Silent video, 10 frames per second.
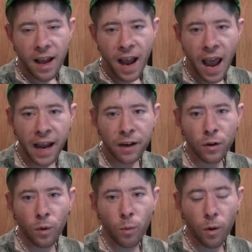
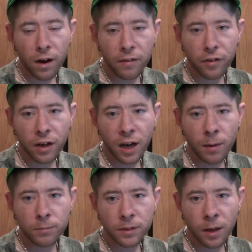handle whatever
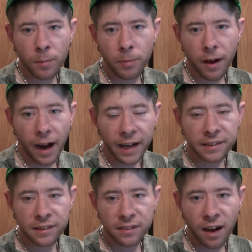comes up
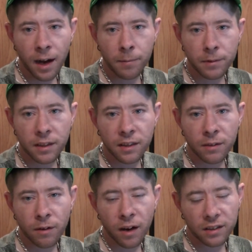at the time that it
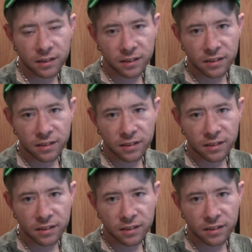arises.